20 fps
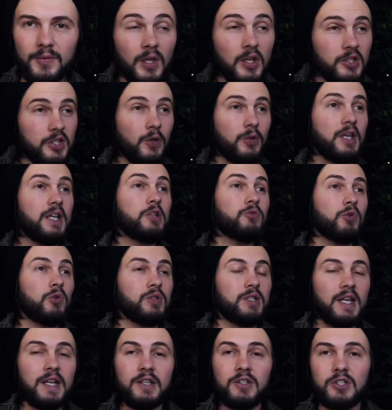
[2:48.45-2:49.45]
So these
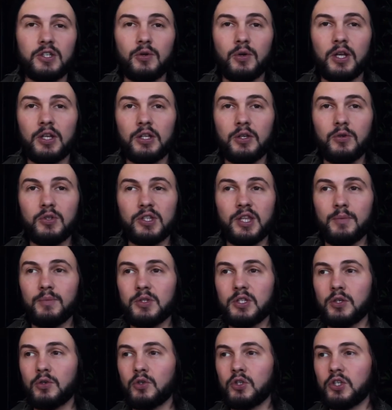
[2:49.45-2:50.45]
routines, you can use them
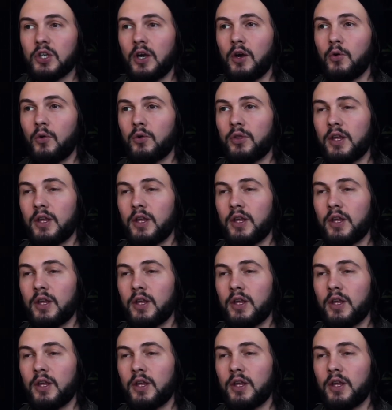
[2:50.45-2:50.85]
to show